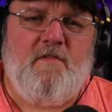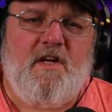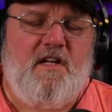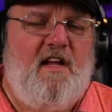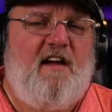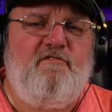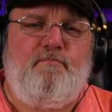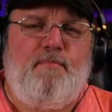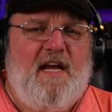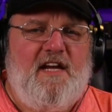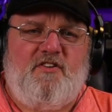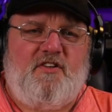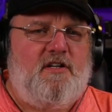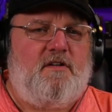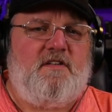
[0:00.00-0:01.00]
Clive Bates
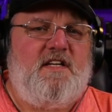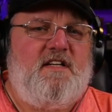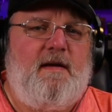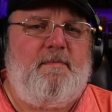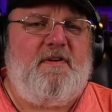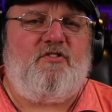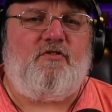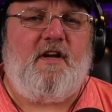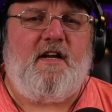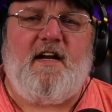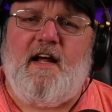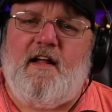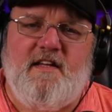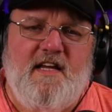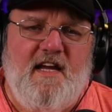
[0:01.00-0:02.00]
clearly demonstrated
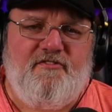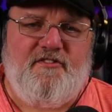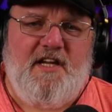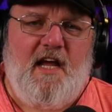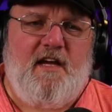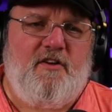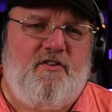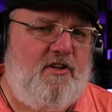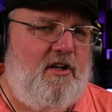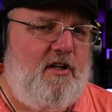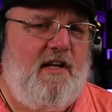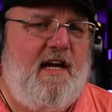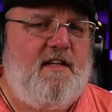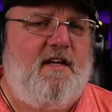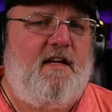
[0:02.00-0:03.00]
how the FDA has
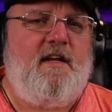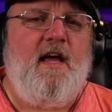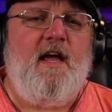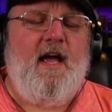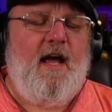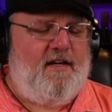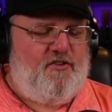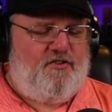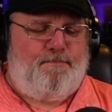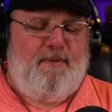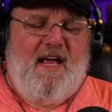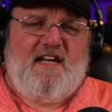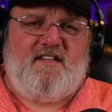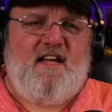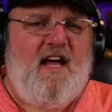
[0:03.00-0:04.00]
collected and
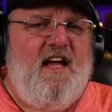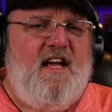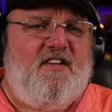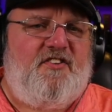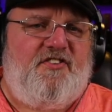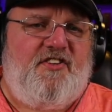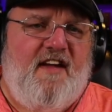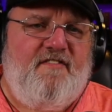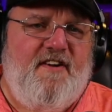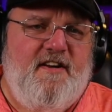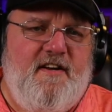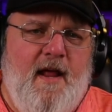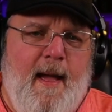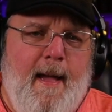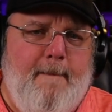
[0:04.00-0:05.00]
spent
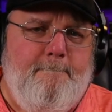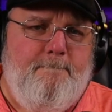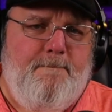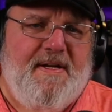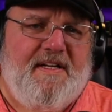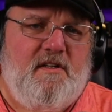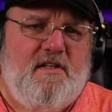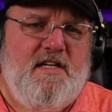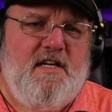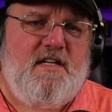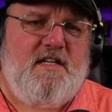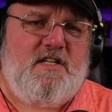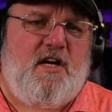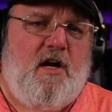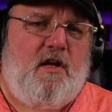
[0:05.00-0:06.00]
$7 billion
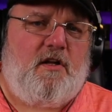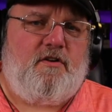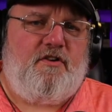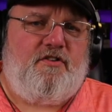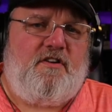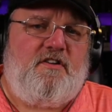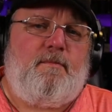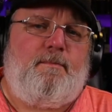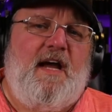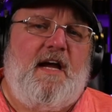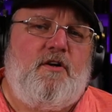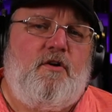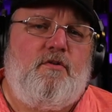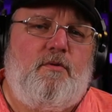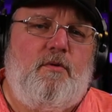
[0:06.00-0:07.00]
in
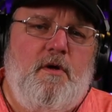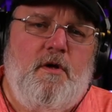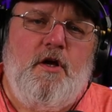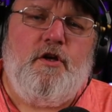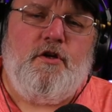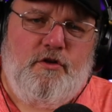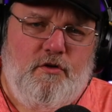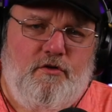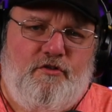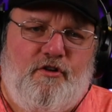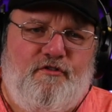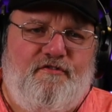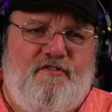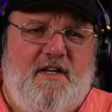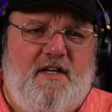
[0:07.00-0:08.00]
tobacco user
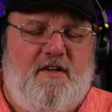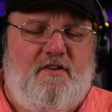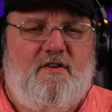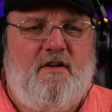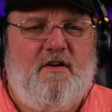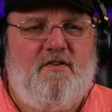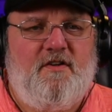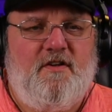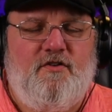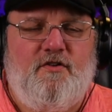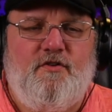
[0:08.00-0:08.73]
fees since